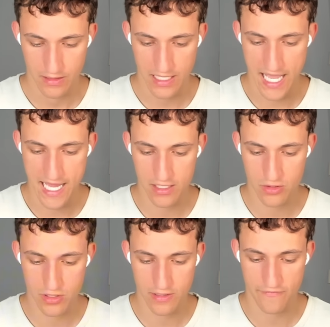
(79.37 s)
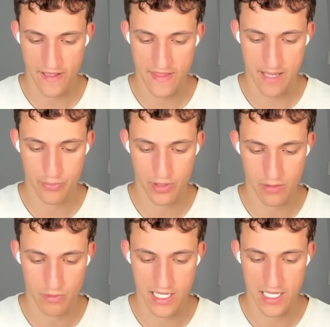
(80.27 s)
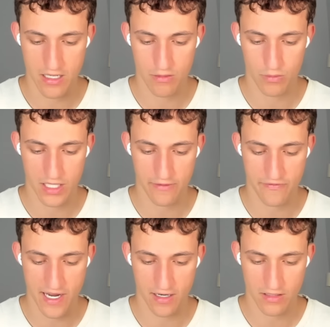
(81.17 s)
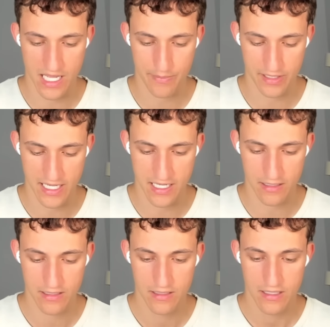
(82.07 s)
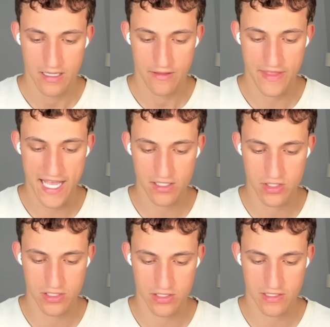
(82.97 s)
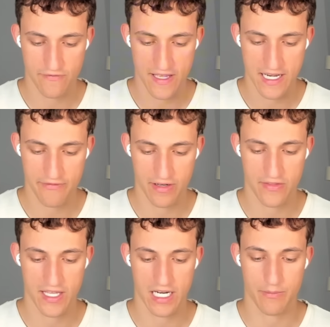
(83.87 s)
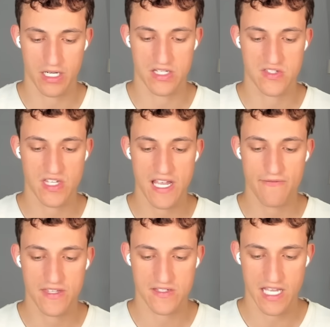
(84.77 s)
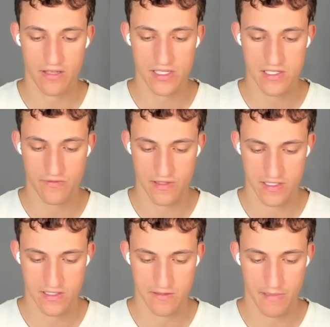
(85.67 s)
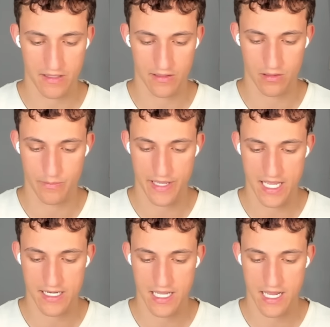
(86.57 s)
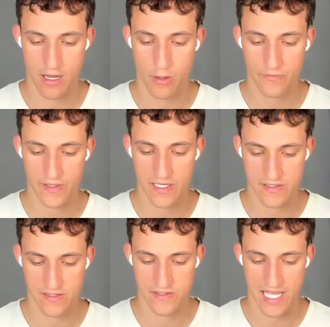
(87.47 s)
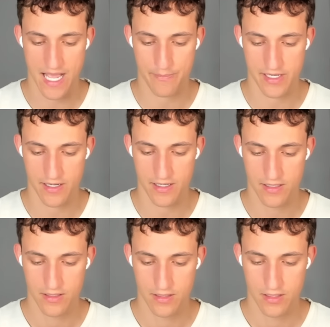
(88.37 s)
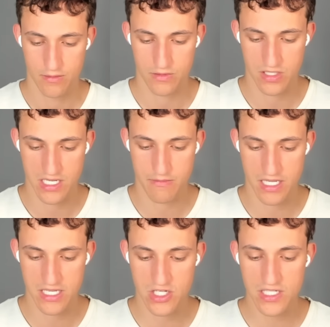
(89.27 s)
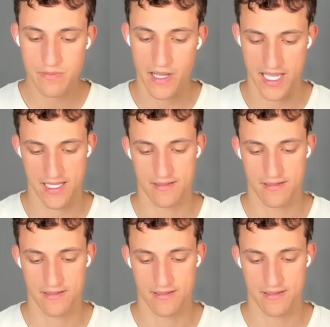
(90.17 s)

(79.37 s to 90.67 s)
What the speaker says: Cannon should defend that pretty well. We got a Fireclapper down. That should just defend everything. I'm going to save the Skellies for this smelly little bandit, and hopefully he doesn't zap me. He just might.